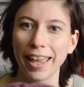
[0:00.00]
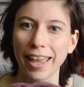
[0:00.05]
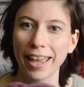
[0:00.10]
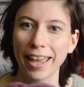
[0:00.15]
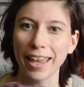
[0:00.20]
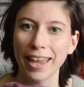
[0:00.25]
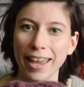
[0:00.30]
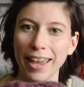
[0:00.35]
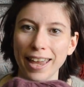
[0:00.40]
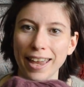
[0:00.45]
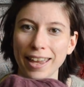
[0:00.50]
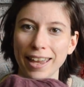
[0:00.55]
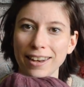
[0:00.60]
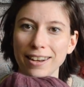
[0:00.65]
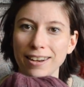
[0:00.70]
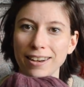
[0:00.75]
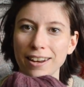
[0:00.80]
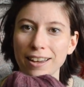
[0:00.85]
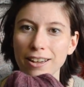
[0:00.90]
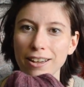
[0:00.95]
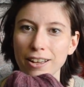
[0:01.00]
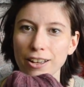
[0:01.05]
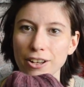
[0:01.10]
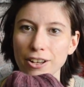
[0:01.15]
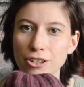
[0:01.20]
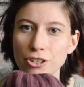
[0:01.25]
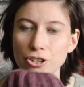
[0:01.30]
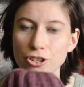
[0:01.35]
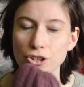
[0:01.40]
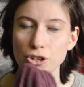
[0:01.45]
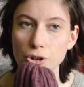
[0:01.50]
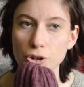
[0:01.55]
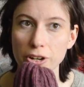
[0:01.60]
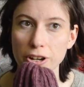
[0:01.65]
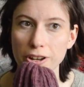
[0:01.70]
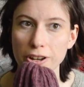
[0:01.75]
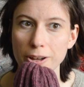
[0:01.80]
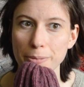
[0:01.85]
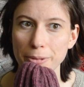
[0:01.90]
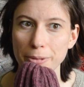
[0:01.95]
in John
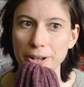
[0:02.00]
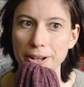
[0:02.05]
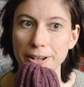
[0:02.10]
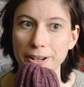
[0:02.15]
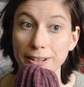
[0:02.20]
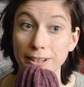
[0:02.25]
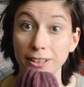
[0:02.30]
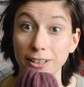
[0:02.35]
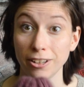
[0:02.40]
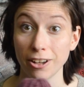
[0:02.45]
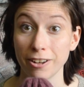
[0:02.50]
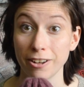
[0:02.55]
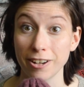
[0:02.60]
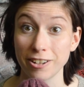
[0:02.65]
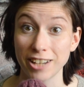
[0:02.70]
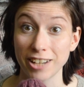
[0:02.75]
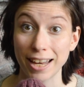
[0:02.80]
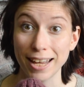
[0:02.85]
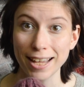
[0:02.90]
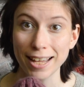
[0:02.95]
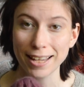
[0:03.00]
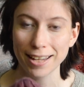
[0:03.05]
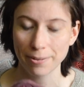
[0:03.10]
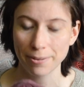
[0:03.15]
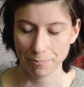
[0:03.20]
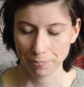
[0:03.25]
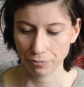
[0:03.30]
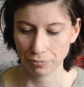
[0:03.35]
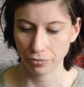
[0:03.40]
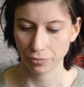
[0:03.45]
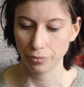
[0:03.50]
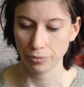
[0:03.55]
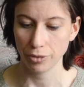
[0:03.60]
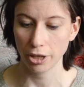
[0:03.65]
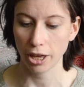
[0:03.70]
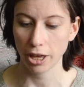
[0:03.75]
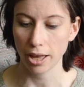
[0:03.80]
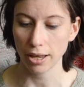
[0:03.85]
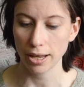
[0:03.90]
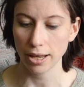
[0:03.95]
Arbon Yarnadelic. The
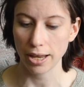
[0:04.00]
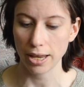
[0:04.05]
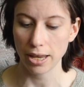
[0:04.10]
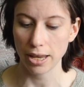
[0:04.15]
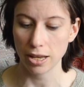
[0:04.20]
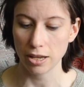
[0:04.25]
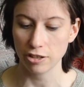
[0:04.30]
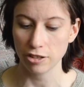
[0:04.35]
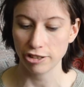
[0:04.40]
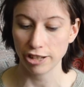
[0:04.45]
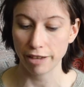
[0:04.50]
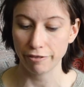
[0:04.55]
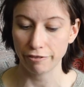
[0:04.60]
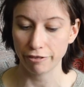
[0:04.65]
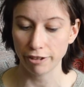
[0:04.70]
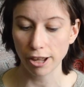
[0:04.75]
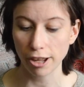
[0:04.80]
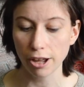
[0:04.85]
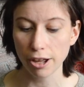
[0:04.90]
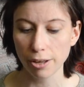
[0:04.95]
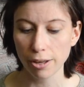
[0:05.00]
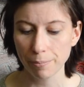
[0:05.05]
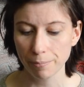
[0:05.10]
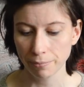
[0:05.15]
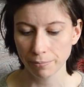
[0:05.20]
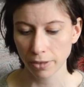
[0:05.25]
colour is Les Fleurs.